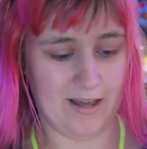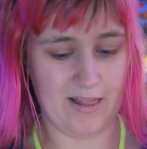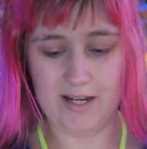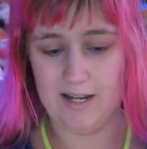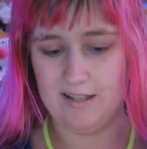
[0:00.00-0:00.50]

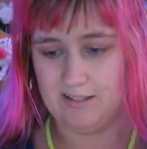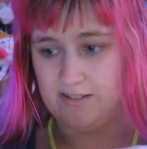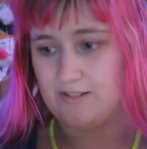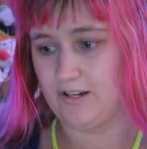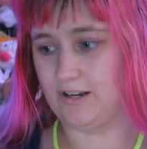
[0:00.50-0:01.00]
And then I got the
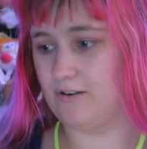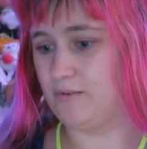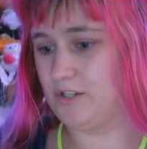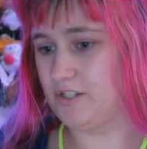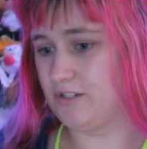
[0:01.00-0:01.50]
skirt,
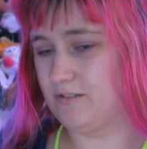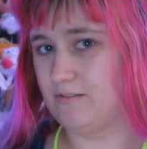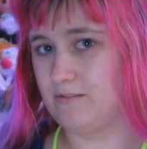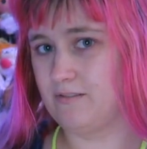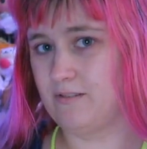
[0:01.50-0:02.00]
which
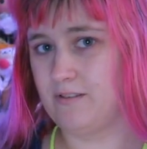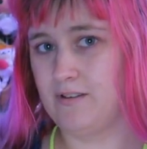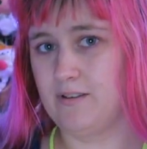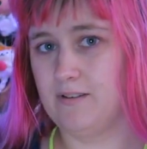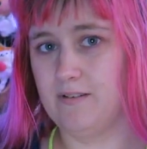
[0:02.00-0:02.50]

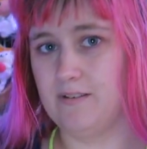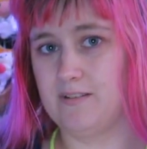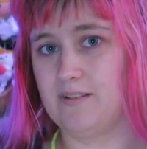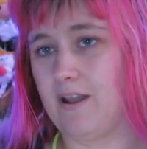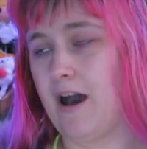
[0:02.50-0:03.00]

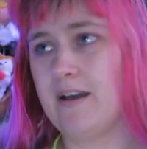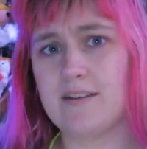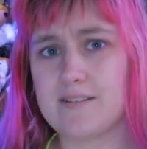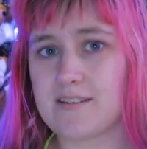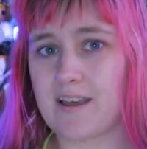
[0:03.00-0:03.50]
is
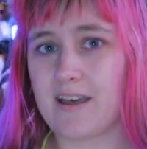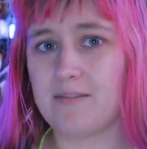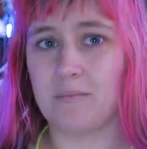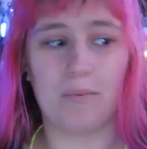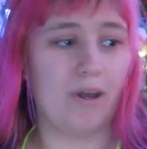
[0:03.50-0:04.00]
not a
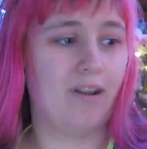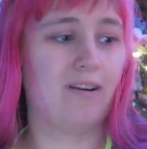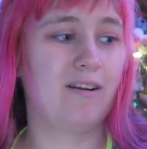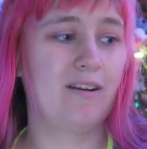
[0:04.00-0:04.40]
set, but